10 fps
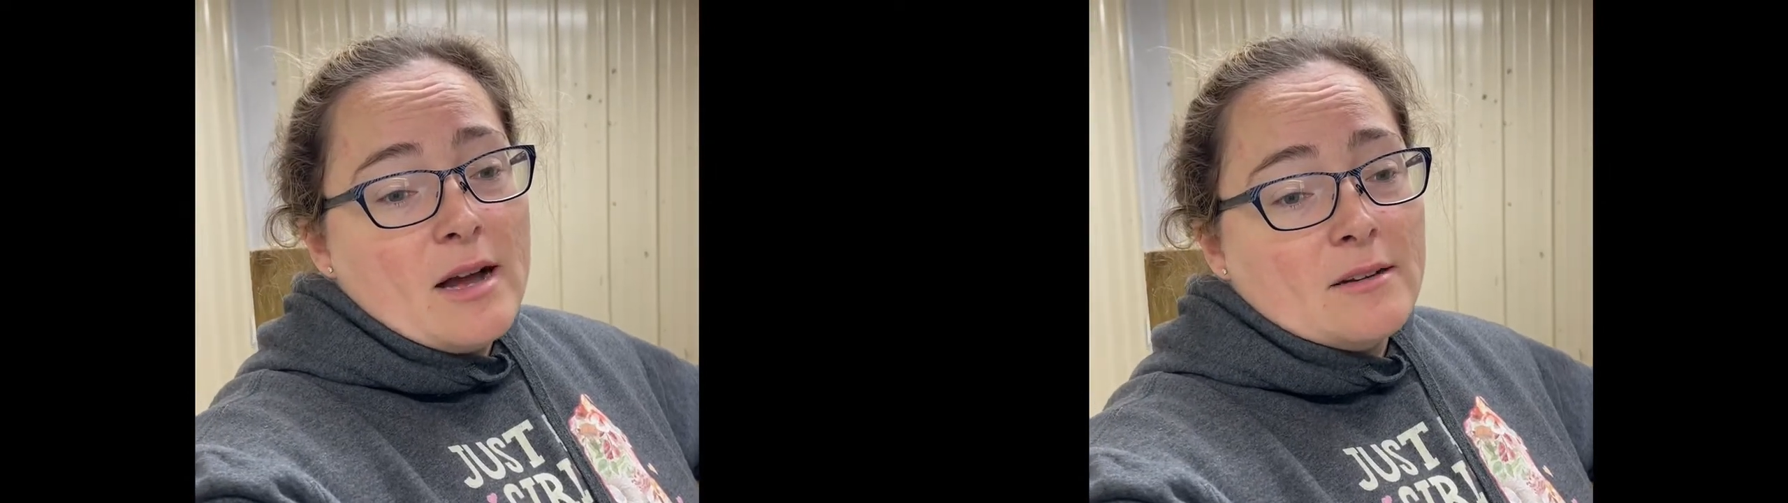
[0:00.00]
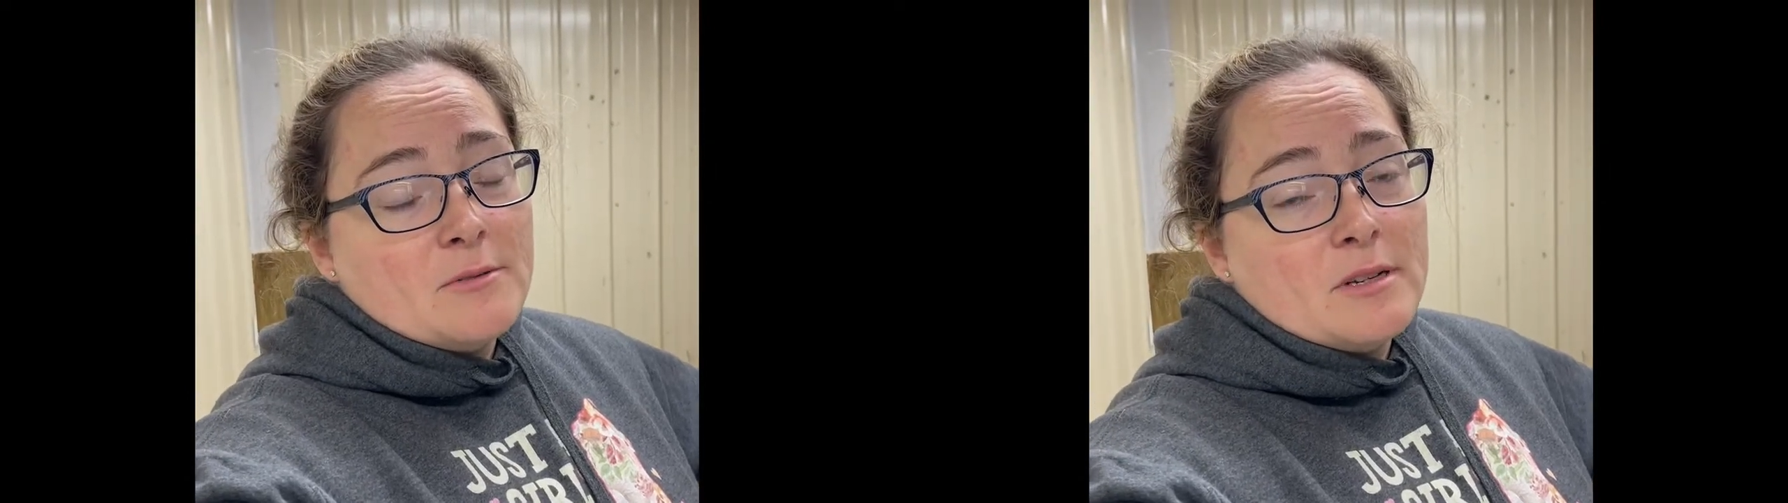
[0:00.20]

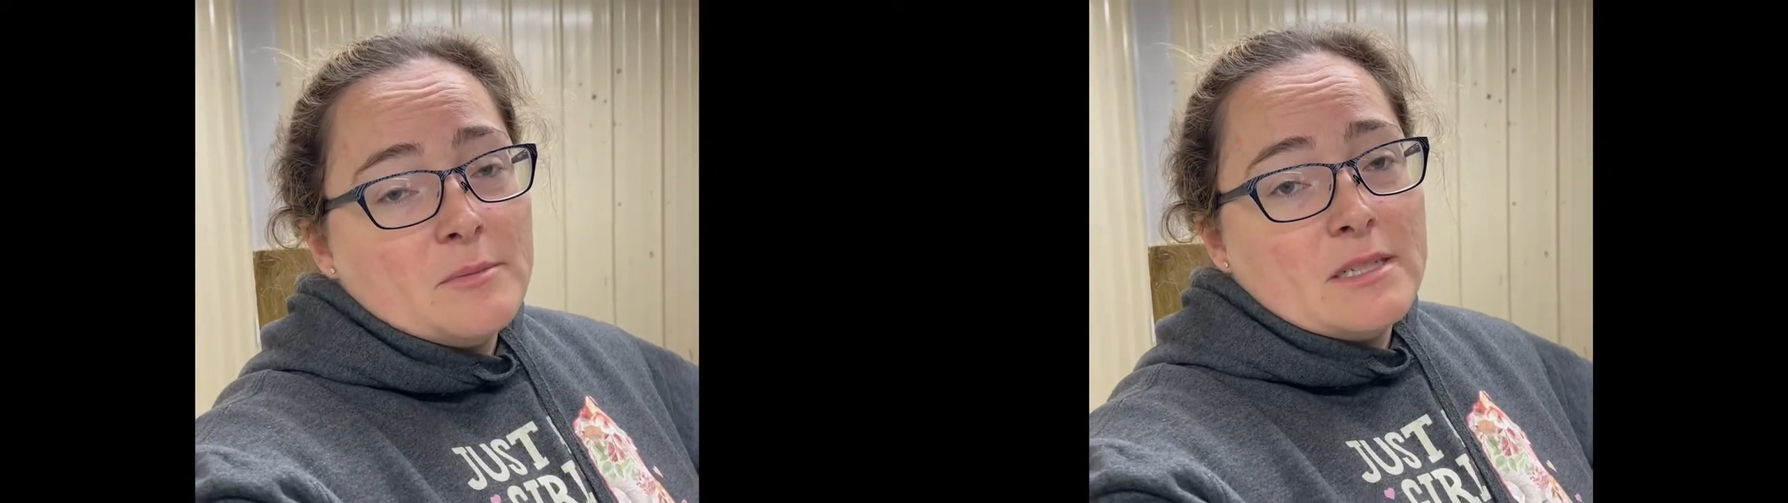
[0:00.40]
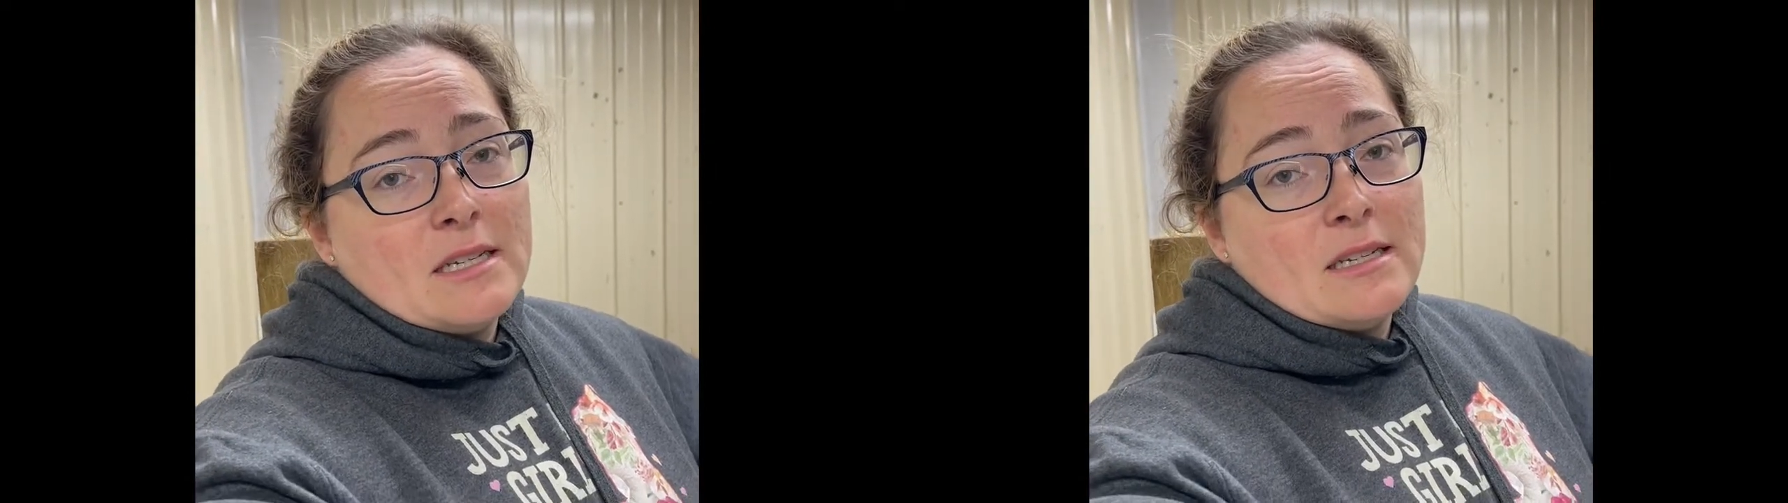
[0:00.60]
I don't want to
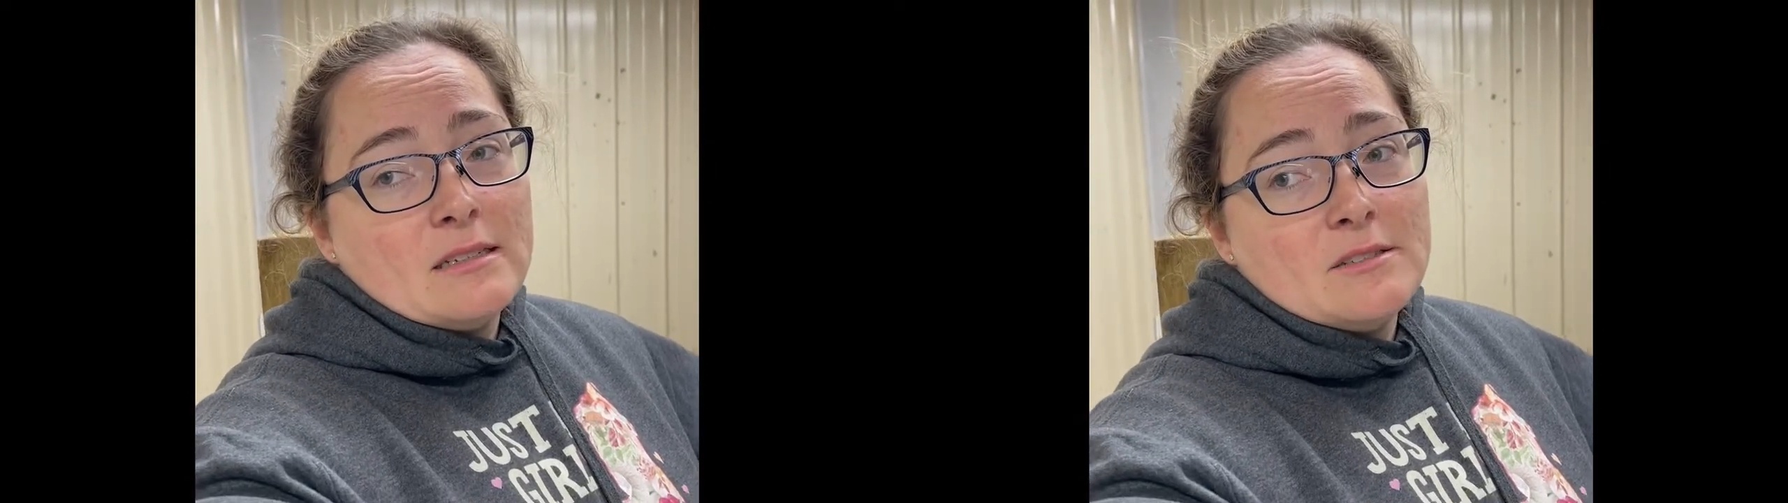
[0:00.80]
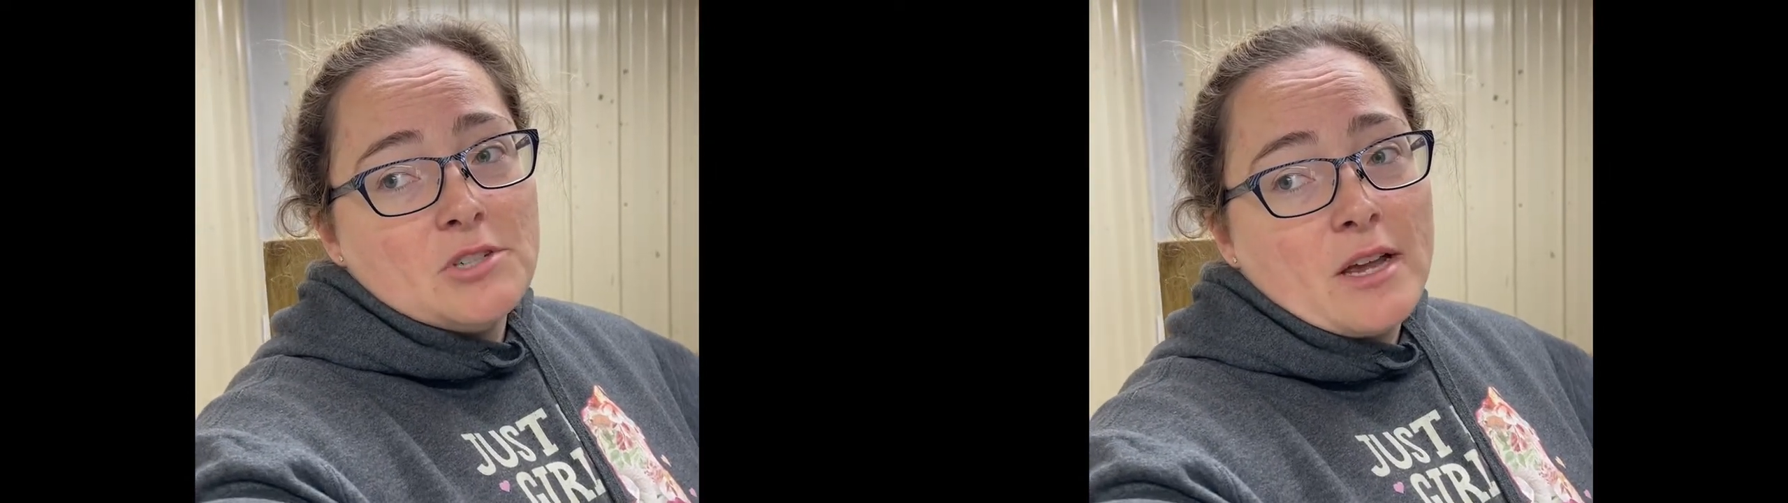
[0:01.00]
be
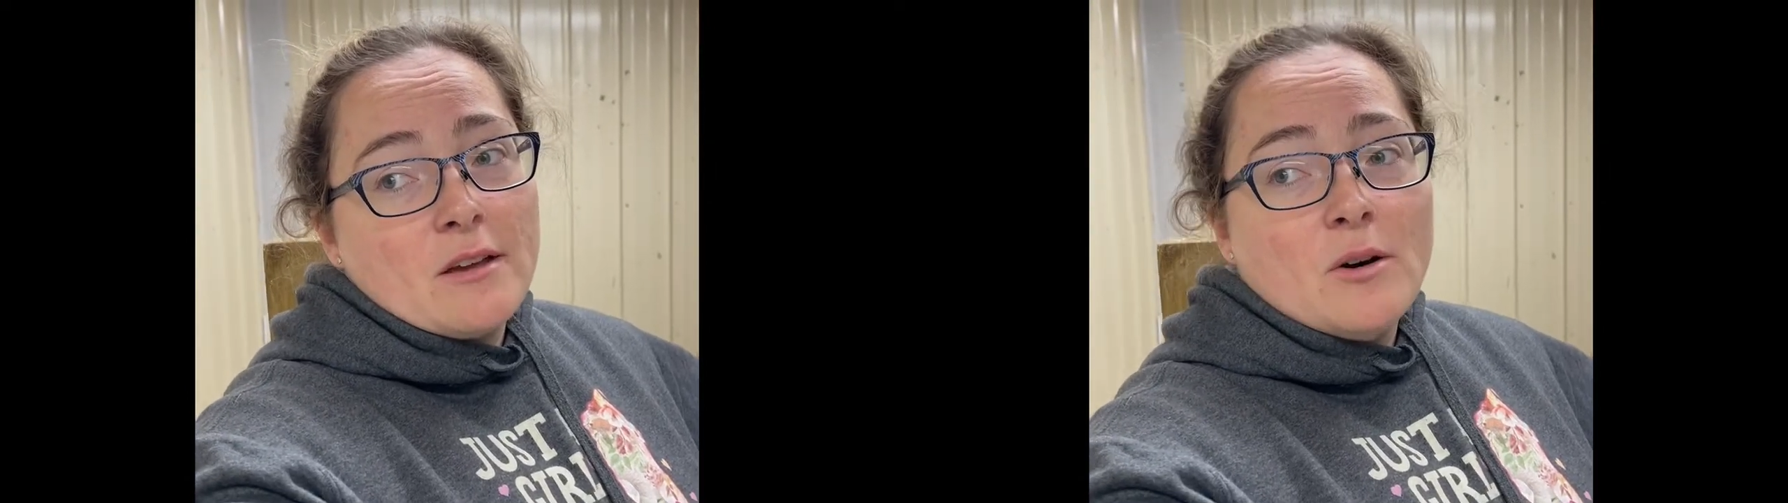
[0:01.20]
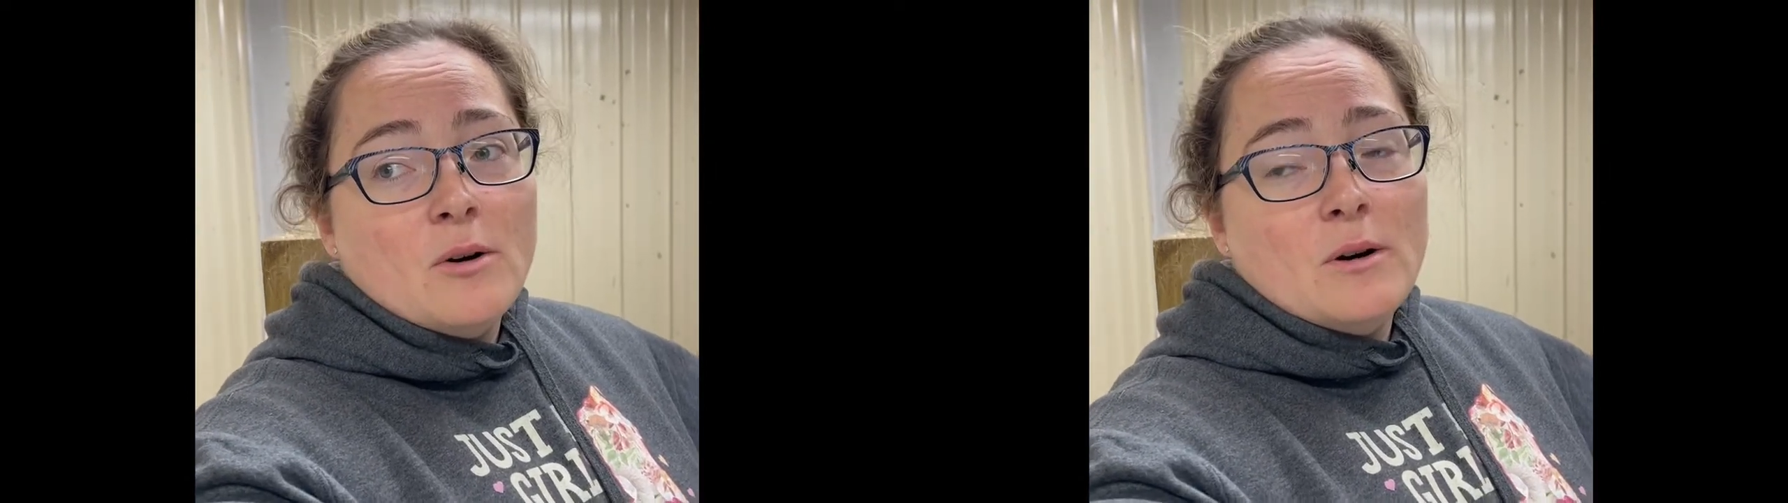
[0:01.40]
digging a
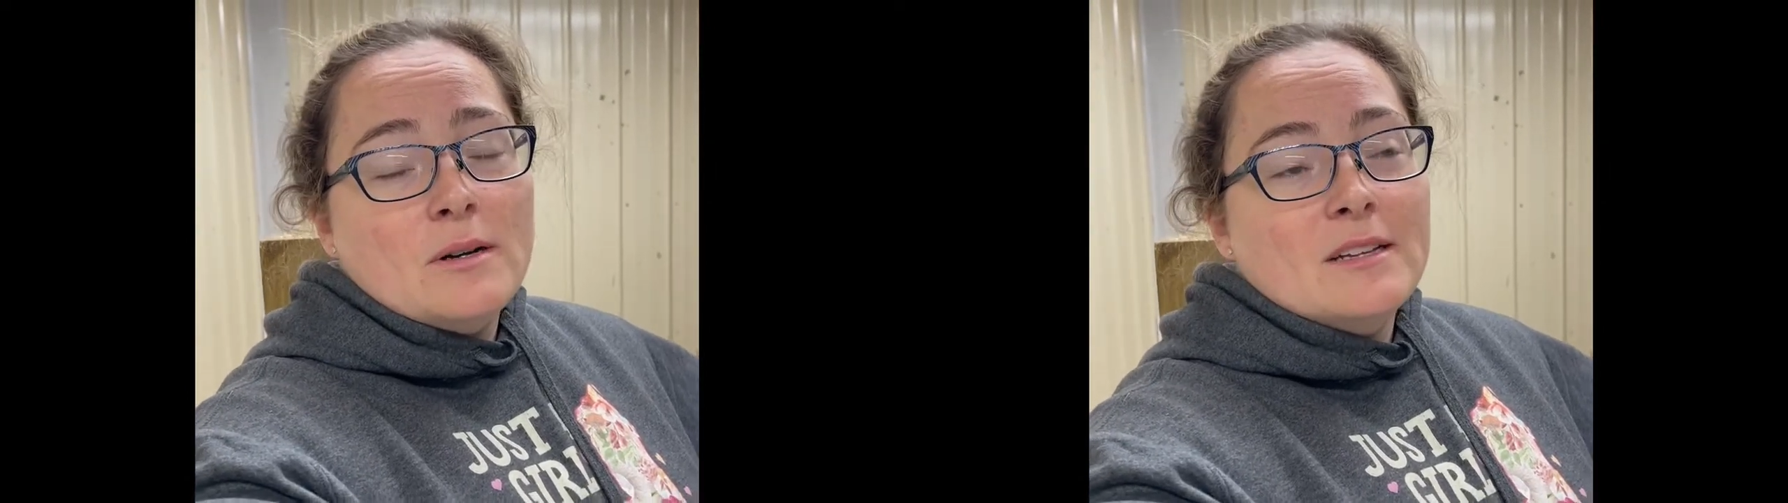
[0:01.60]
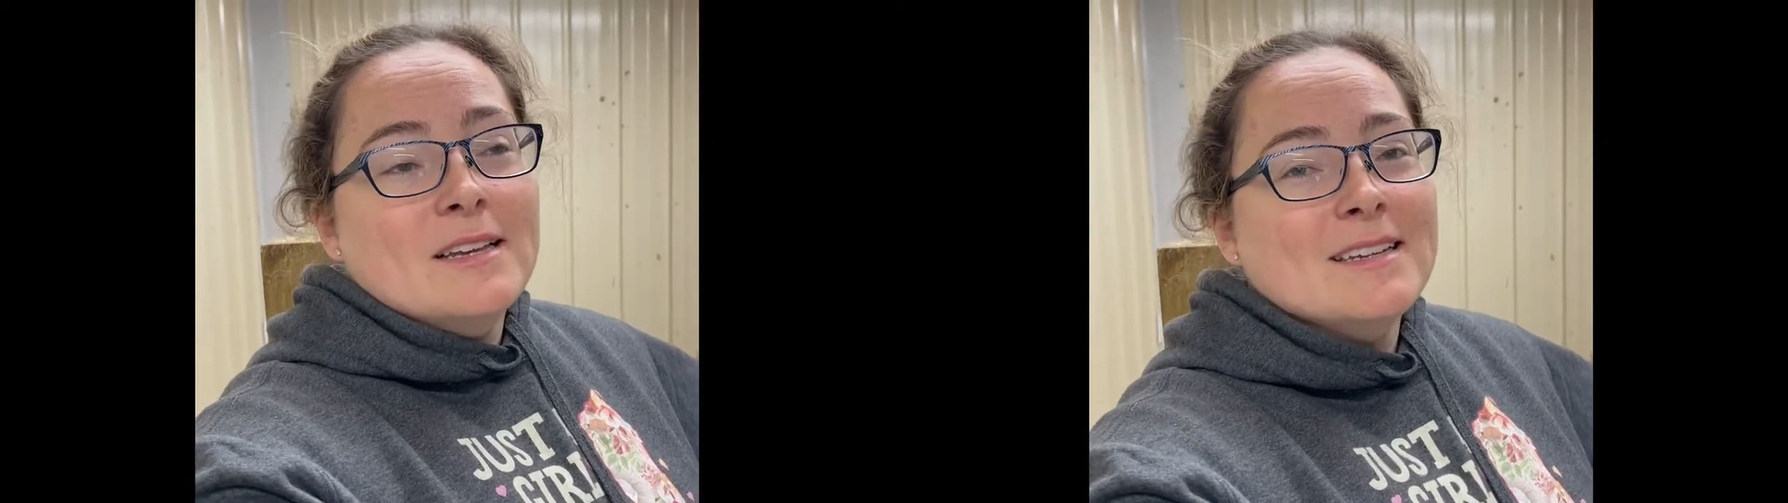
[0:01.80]
giant
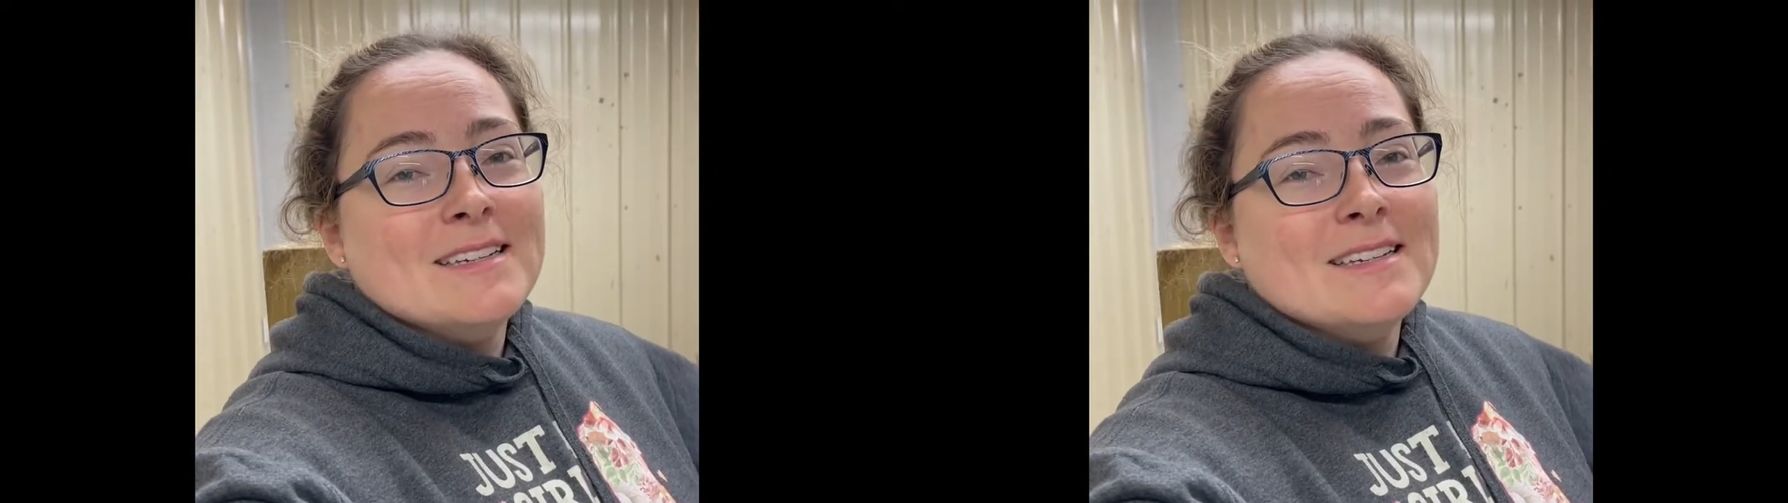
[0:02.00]
hole